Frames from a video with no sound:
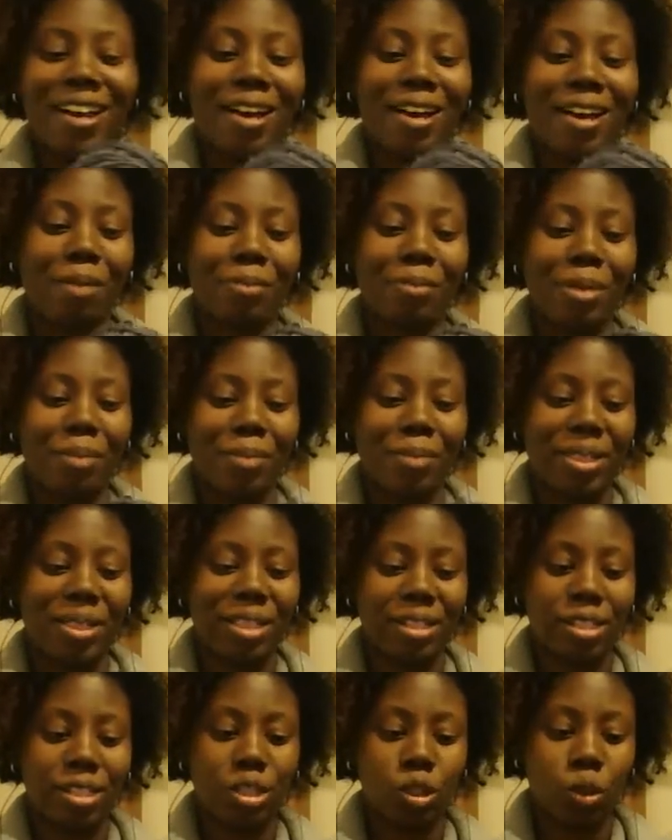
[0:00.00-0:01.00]
but
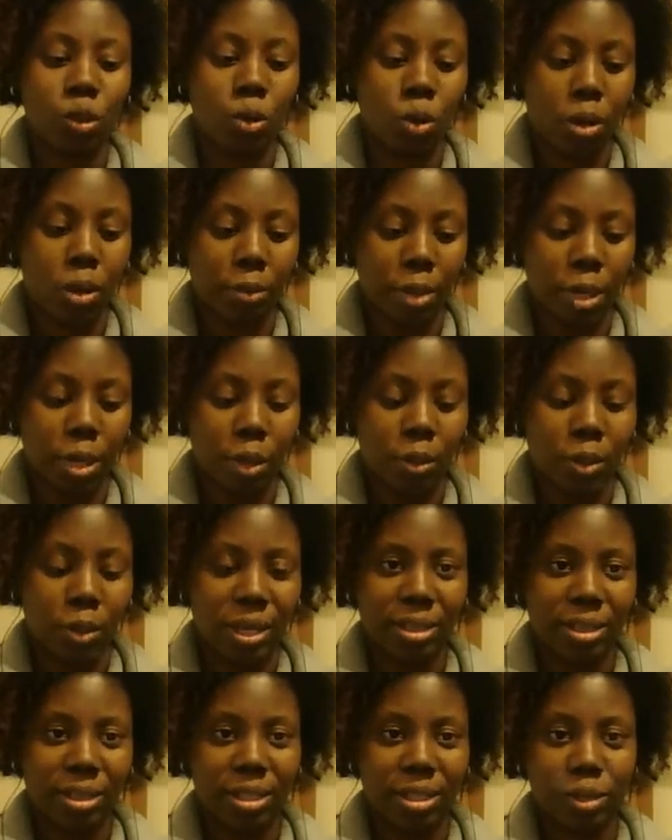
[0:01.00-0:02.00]
this is Cormo,
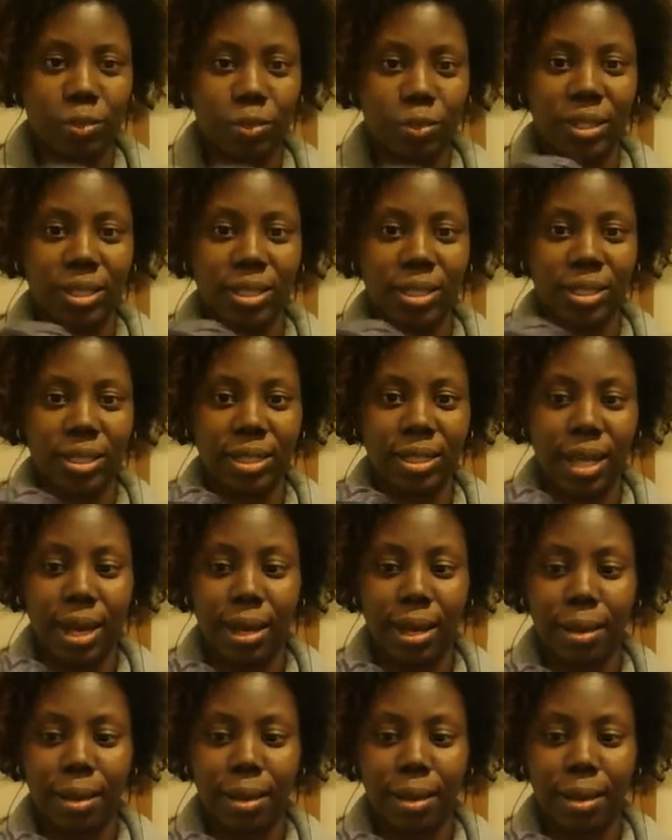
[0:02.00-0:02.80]
and this was